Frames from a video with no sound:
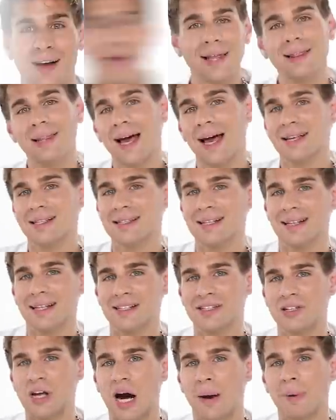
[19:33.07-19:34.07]
And lastly,
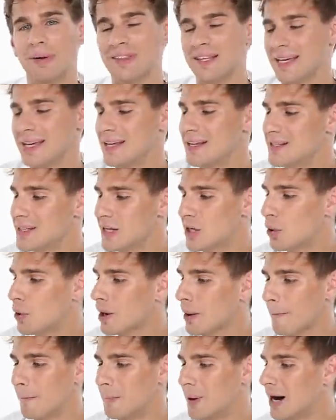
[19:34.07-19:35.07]
let's talk about the
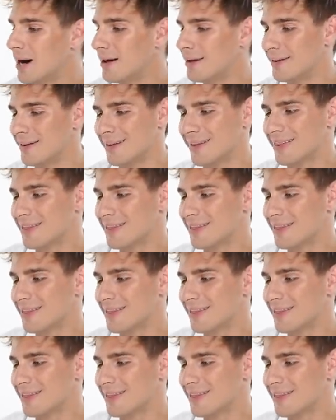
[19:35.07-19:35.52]
easygoing bun.